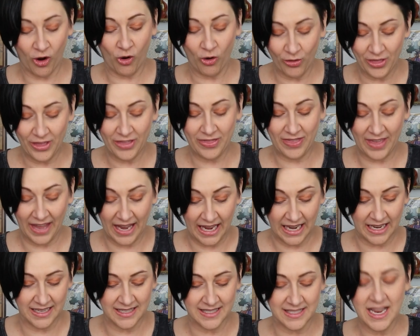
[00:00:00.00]
all the
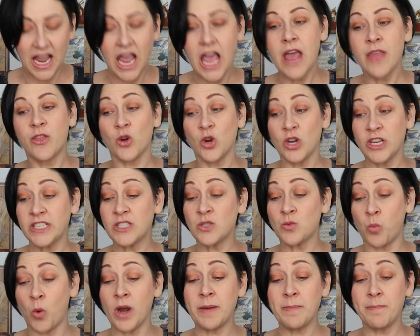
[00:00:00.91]
things. There
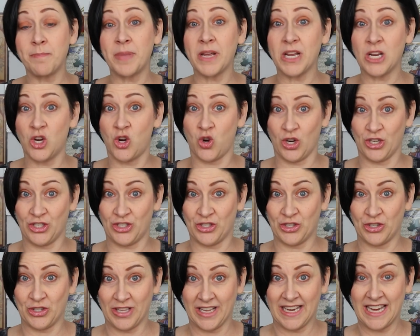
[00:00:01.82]
is one big
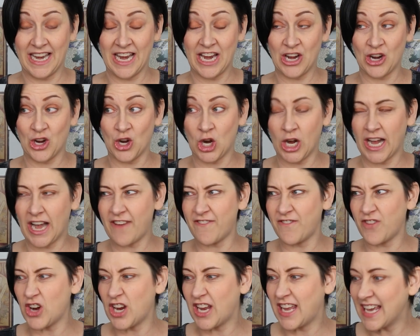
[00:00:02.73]
crystal in here and I
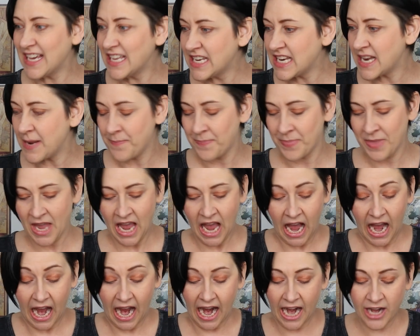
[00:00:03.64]
forget,
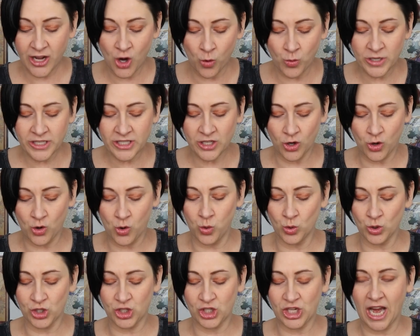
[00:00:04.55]
I know it's a
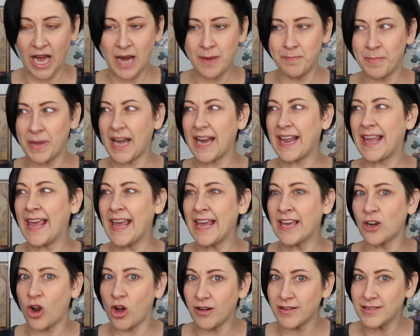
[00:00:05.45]
cool shape, but I
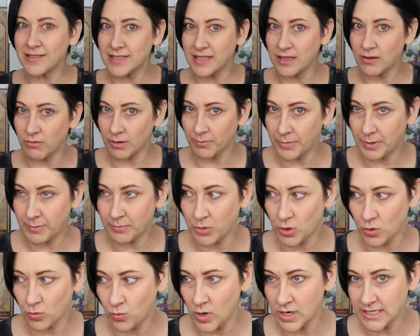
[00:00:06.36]
can't honestly
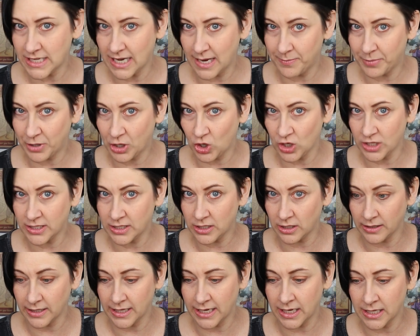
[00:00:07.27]
remember what type of
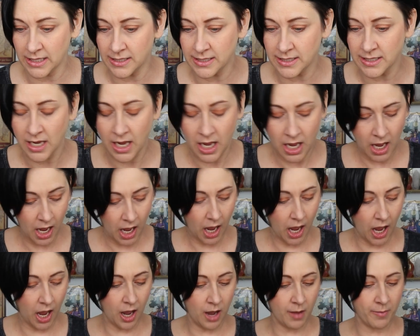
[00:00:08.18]
crystal it is.
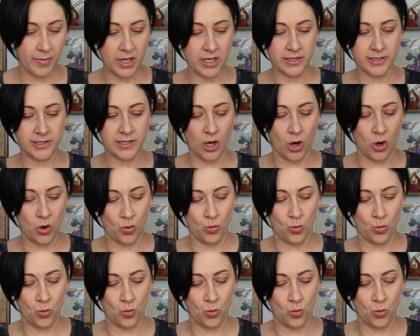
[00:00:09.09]
Um, so